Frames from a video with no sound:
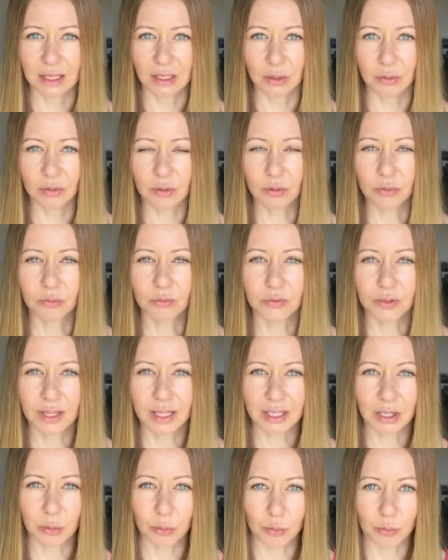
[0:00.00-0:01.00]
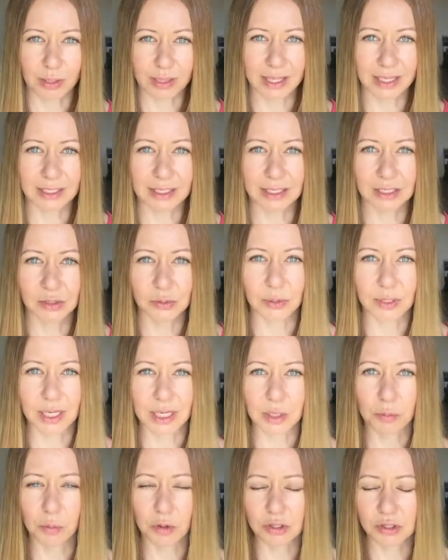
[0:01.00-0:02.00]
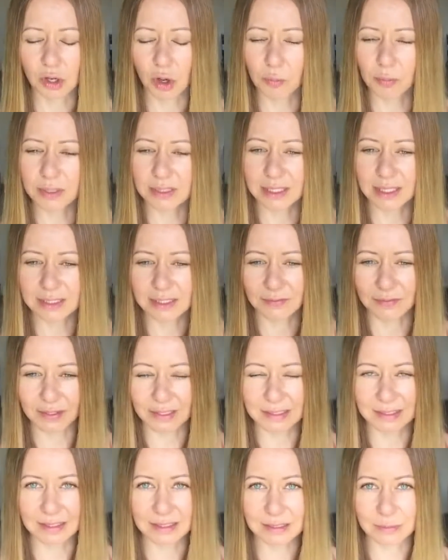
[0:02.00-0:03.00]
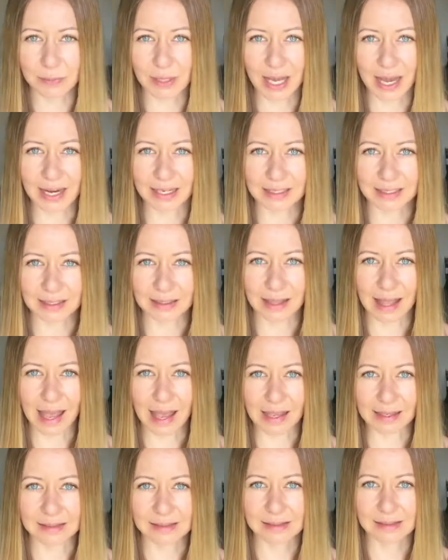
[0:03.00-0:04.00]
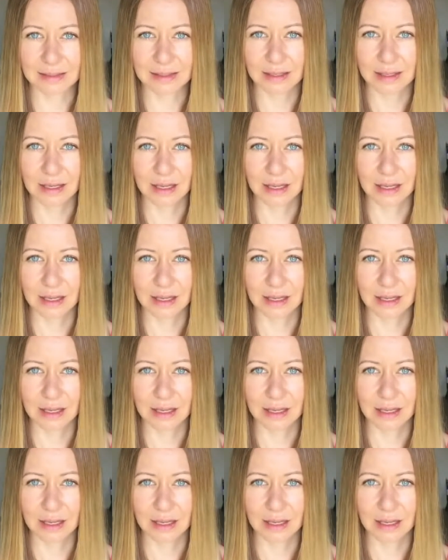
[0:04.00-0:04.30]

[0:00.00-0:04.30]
You don't feel like you're relating to it anymore. It's almost as if it exists behind a glass.